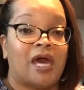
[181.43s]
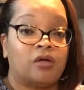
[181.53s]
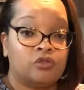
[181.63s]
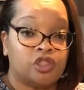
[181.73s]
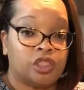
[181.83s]

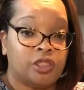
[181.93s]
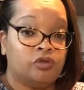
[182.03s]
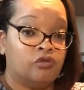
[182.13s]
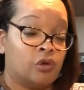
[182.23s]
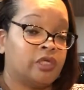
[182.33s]
algae
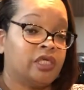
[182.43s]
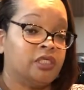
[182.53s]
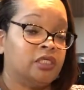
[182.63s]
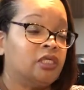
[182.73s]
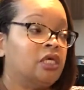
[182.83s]
growing in
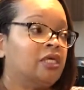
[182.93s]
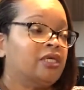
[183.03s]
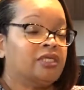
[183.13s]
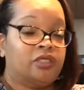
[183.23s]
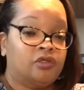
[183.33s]
it.
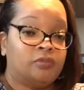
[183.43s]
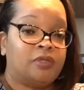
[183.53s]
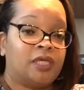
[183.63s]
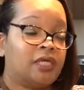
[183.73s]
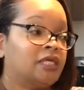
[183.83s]
It can kill your
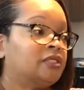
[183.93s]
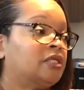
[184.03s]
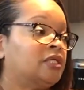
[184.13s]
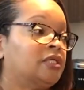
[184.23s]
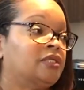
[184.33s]
plant,
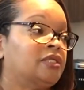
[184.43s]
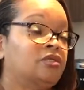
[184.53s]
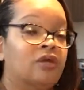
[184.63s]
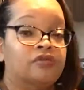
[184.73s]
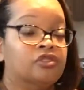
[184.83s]
and then
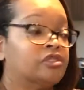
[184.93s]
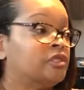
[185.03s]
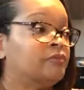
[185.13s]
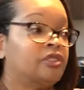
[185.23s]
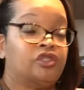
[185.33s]
you have to just
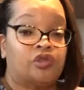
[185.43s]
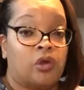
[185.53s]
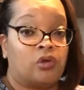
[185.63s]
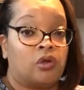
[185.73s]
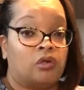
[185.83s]
simply
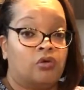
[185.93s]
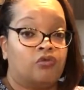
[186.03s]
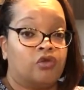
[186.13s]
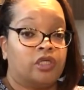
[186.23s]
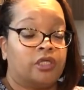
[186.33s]
start all
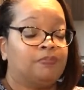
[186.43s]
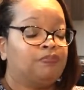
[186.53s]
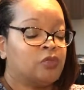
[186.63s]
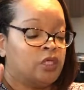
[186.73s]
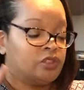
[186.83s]
over again.
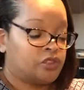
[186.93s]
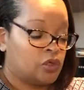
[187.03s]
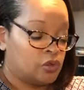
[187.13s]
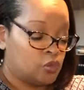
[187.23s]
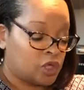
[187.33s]

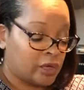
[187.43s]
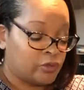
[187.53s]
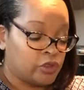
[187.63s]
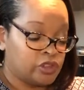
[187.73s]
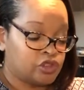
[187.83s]
So what I'm
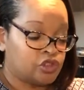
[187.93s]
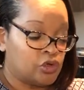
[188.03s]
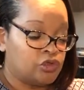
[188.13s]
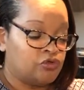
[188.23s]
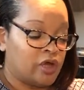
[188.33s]
going to show
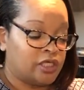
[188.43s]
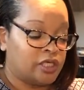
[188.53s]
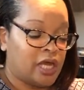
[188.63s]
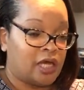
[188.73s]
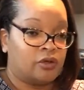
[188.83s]
you right
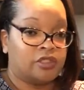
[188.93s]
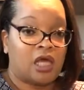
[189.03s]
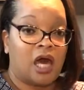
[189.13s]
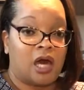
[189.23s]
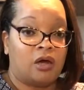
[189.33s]
now is
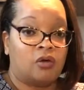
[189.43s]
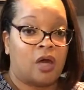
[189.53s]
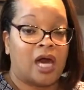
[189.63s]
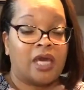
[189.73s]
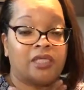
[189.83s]

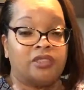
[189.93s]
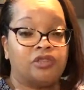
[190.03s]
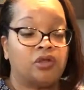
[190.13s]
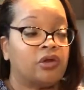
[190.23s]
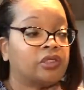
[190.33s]
how I get
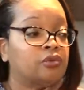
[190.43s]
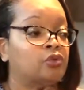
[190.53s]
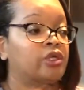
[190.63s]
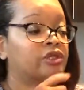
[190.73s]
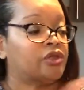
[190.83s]
started
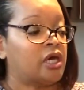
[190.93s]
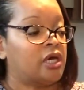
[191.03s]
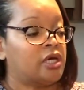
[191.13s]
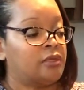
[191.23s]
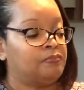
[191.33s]
with
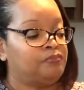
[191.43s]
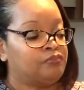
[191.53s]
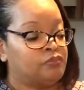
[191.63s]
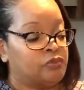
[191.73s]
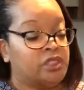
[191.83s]

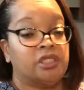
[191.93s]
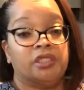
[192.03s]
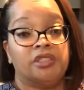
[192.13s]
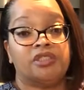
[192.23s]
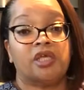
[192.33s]
getting
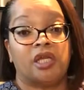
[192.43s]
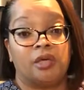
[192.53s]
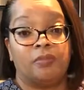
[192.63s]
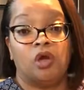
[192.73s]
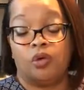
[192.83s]
this
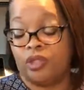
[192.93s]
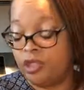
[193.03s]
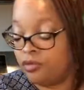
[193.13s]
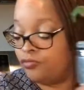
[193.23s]
setup going here